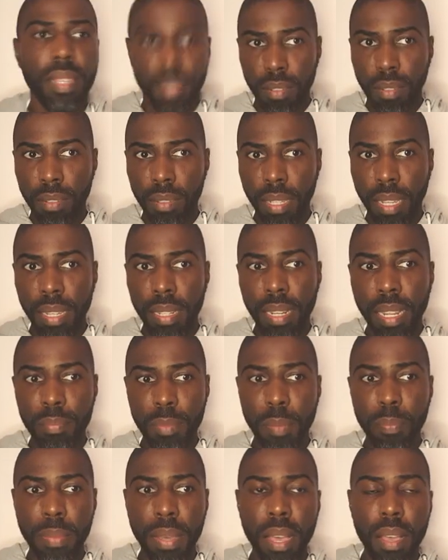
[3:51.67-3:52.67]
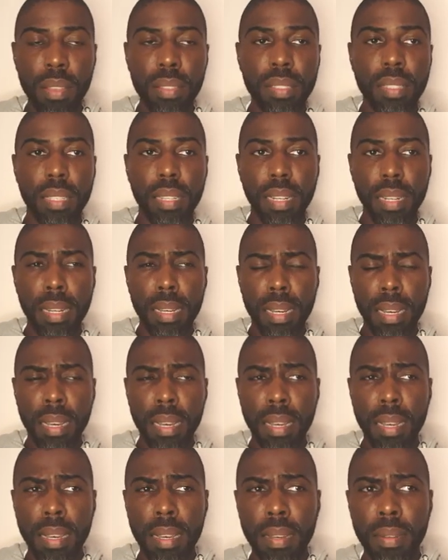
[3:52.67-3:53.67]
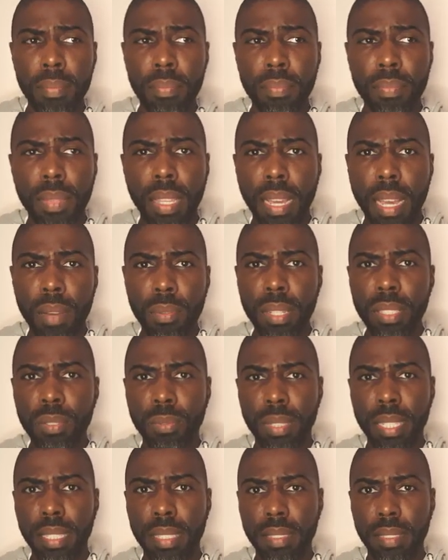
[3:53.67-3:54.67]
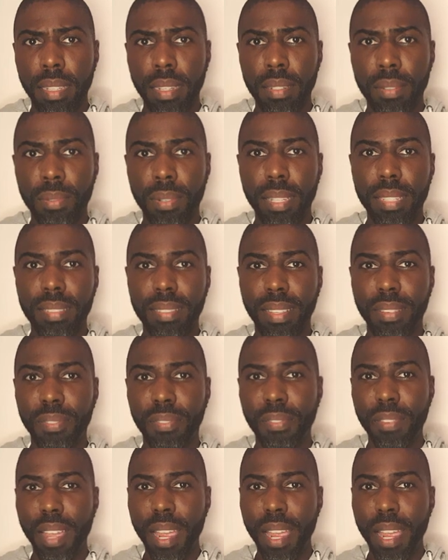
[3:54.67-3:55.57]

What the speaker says: Okay, let me pause. I was reading that it was a